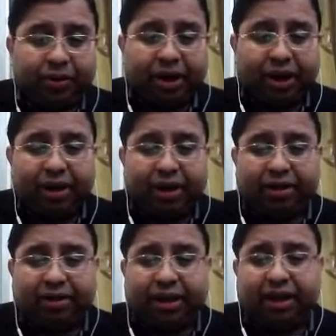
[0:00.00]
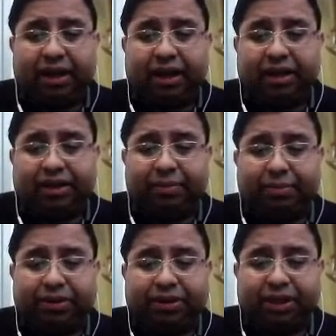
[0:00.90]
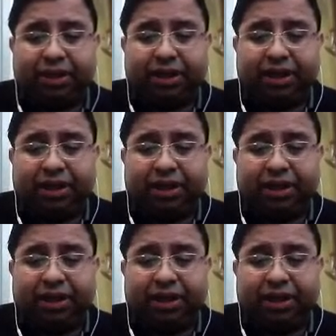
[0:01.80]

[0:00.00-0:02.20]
Okay, and then 10%